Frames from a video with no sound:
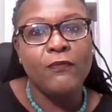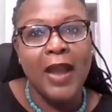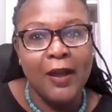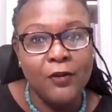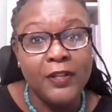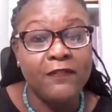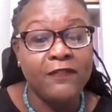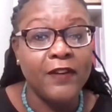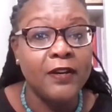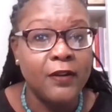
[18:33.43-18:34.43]
not only
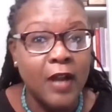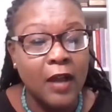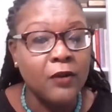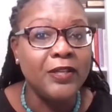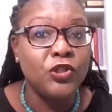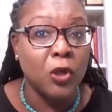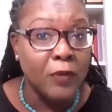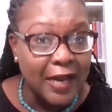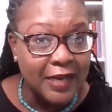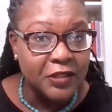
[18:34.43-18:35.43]
fund, not only
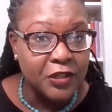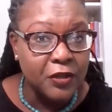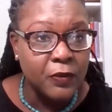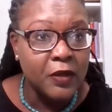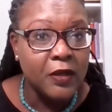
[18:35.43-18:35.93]
donate to you